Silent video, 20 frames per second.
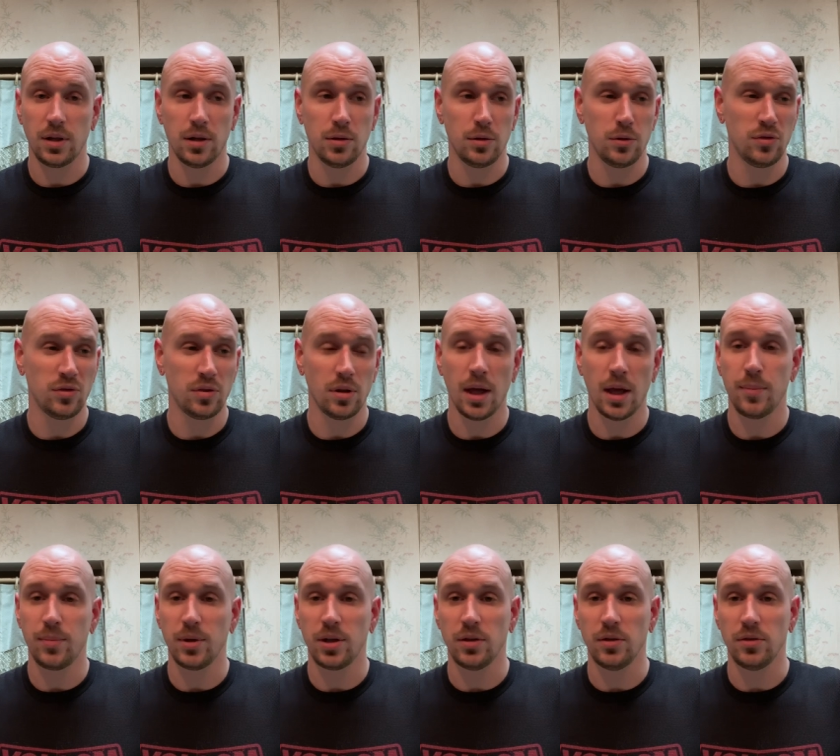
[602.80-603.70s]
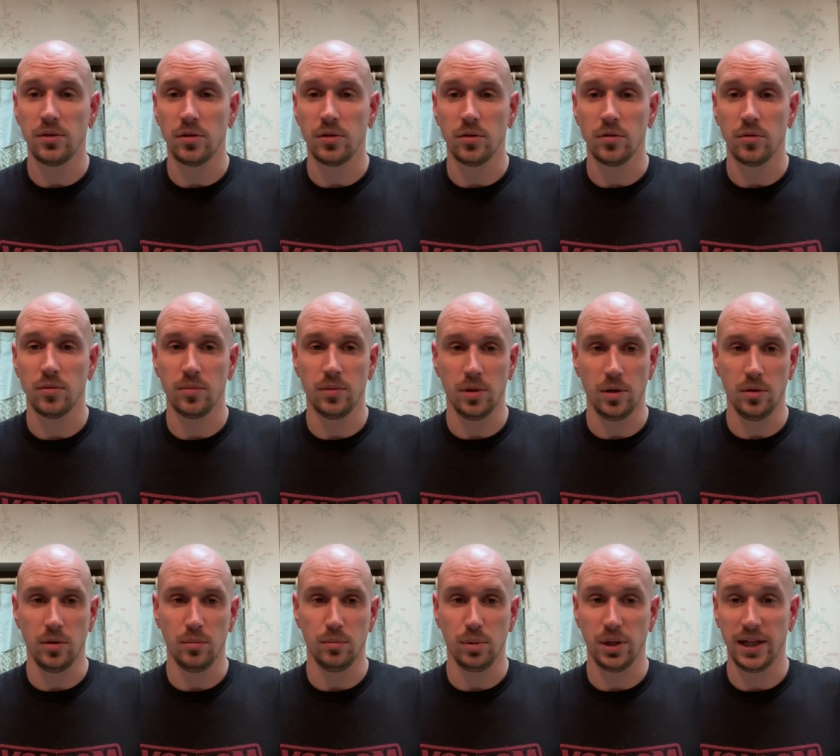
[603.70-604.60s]
used to that because the
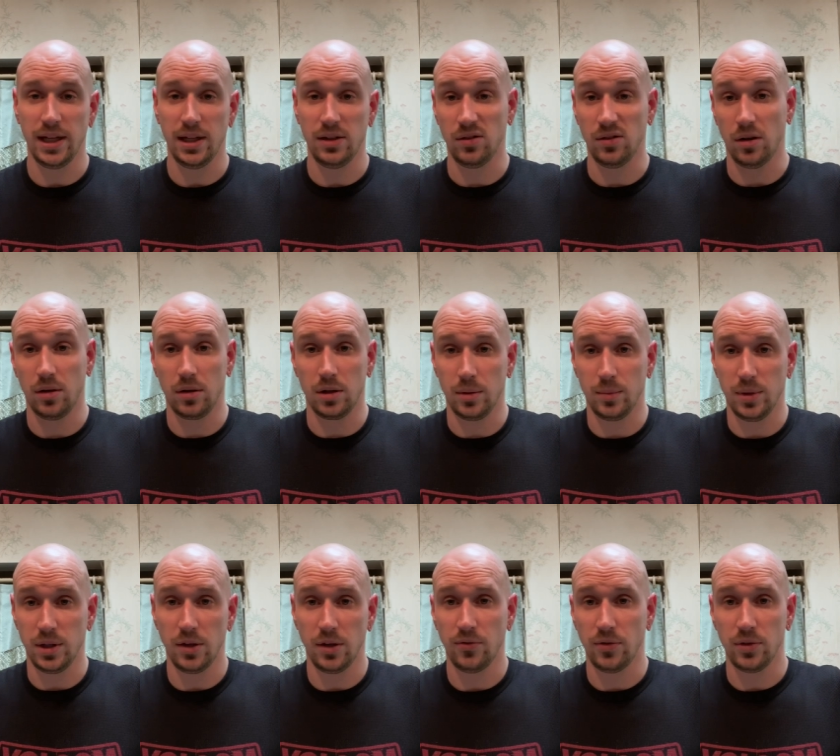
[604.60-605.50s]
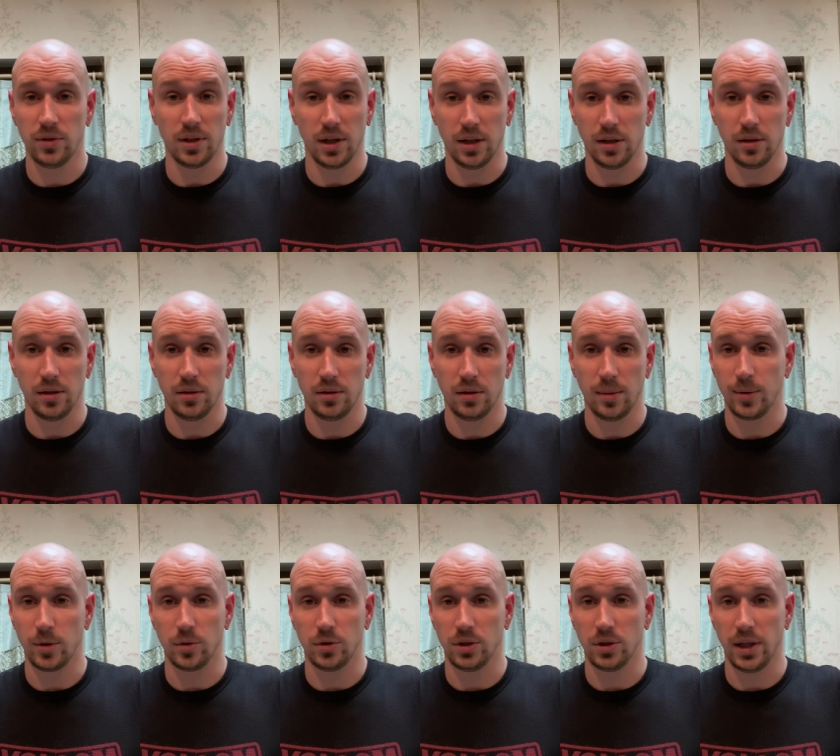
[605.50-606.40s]
the blades are going to be different than a
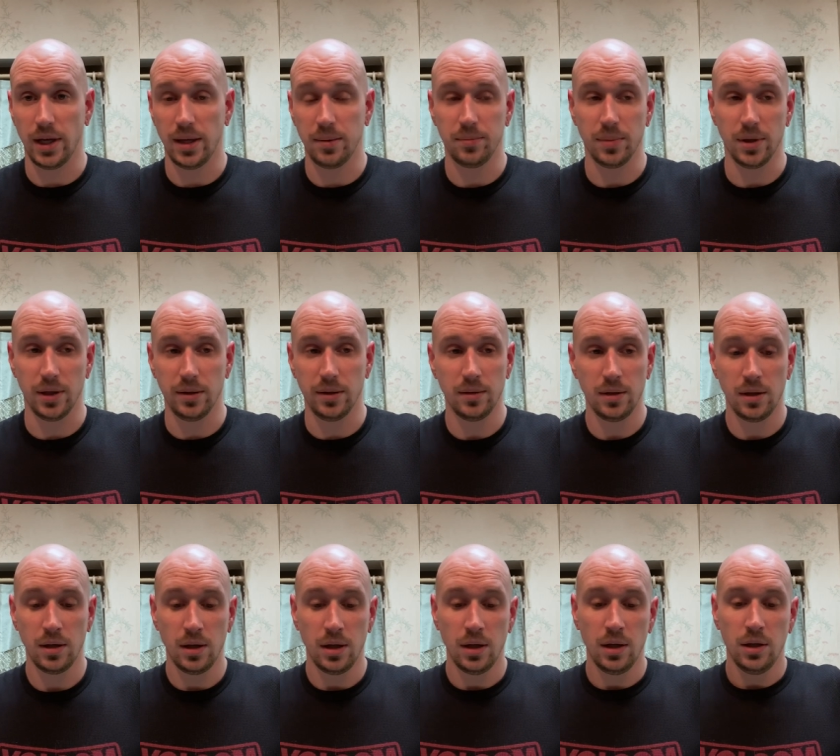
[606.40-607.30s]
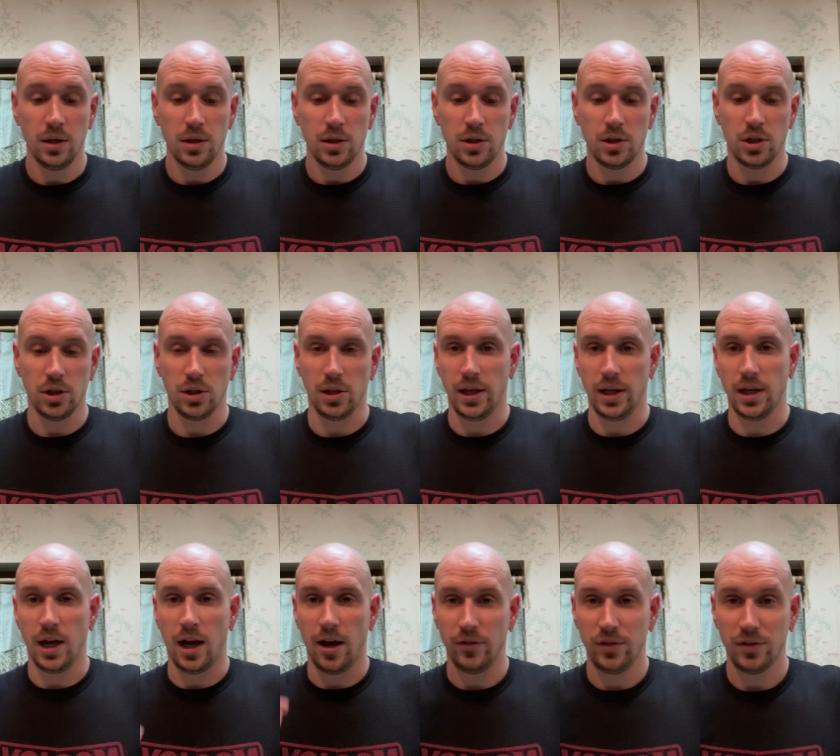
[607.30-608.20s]
typical Gillette, but Gillette
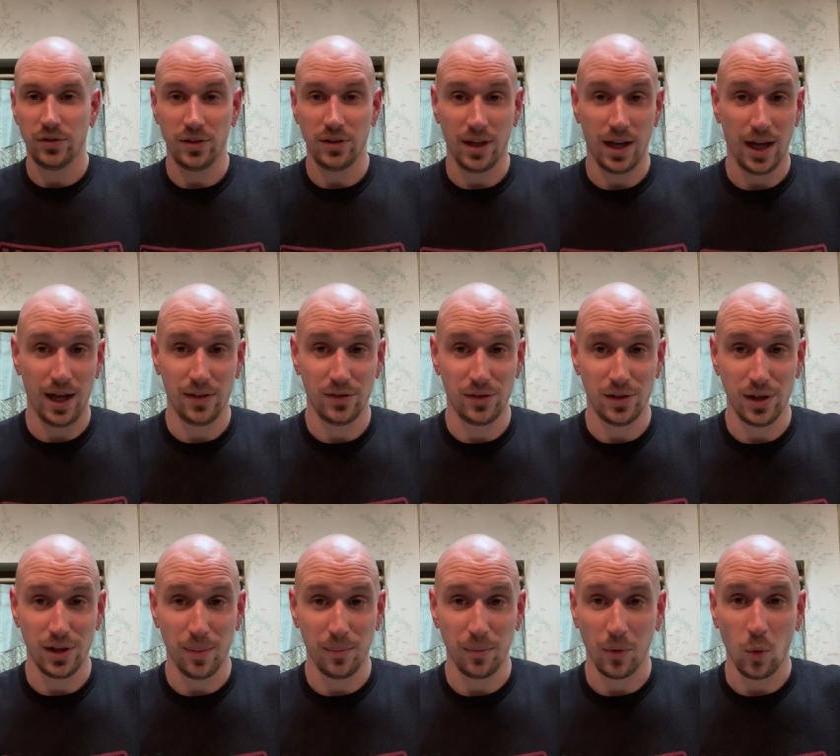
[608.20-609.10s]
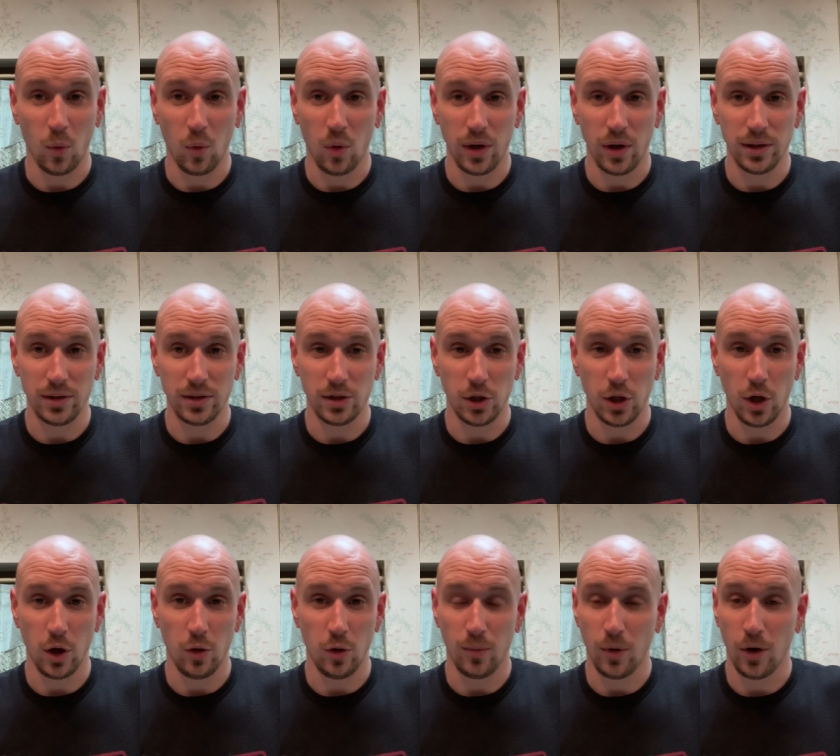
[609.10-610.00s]
obviously has the number one you
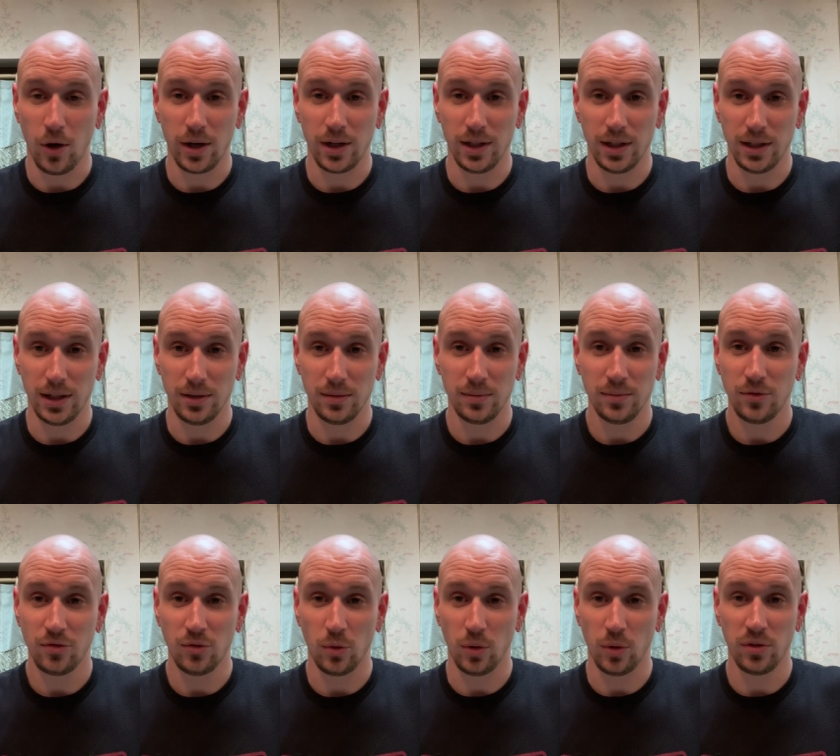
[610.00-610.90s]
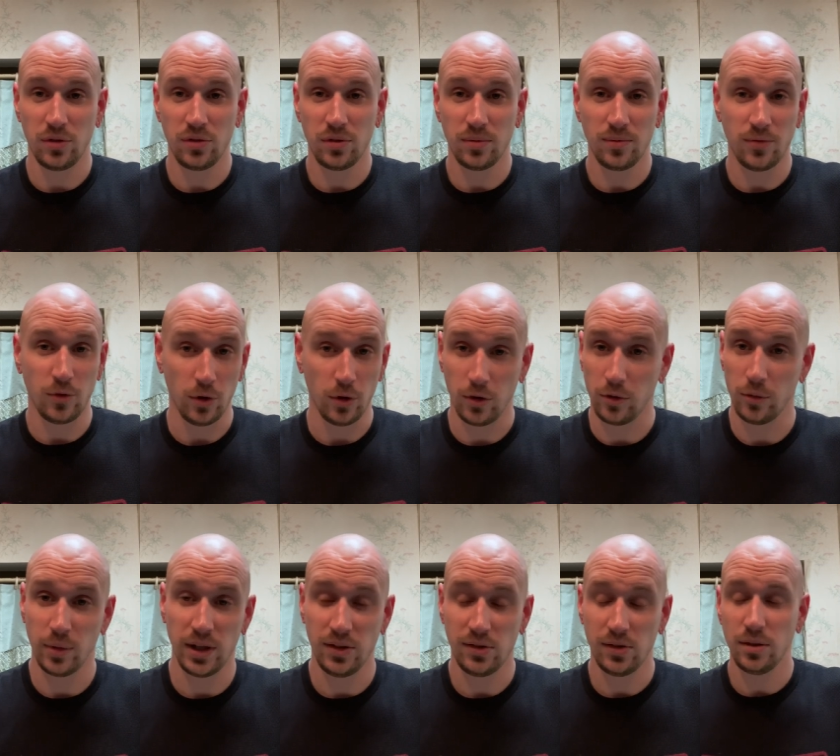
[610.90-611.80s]
know marketing source for a
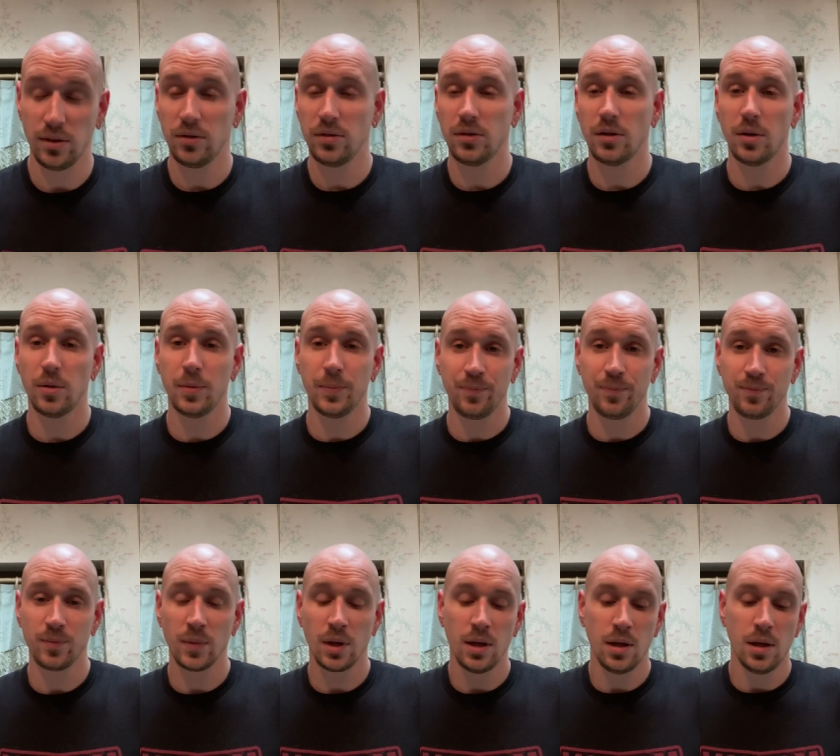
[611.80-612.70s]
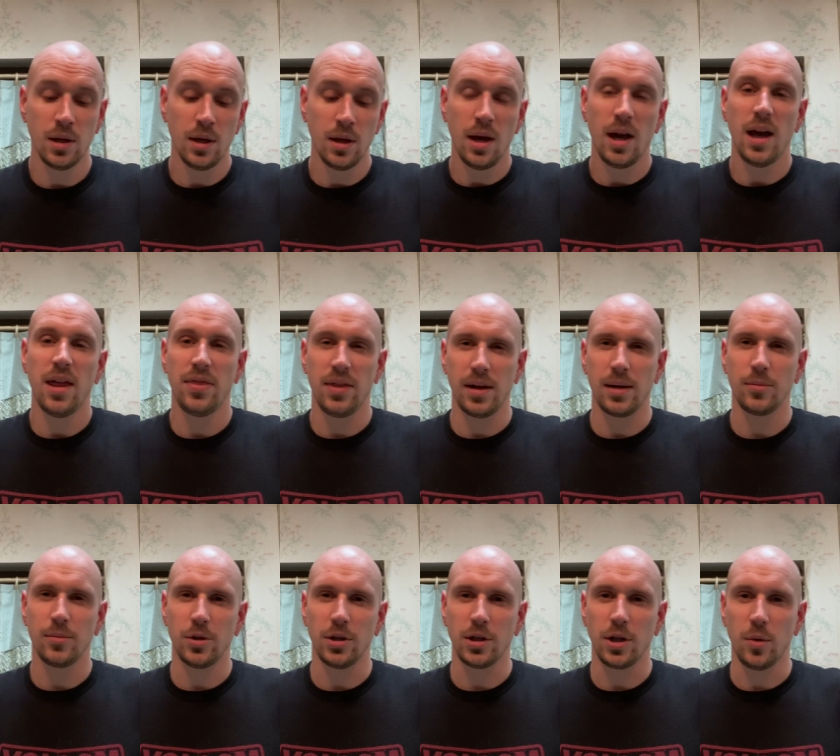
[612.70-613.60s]
reason. So I think I'm
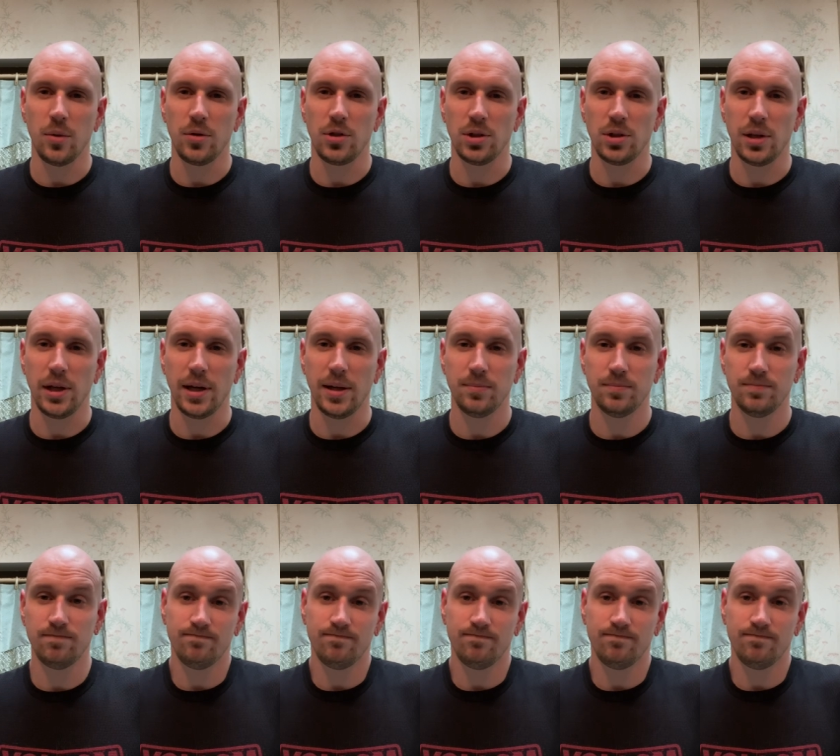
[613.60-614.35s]
going to go with Gillette.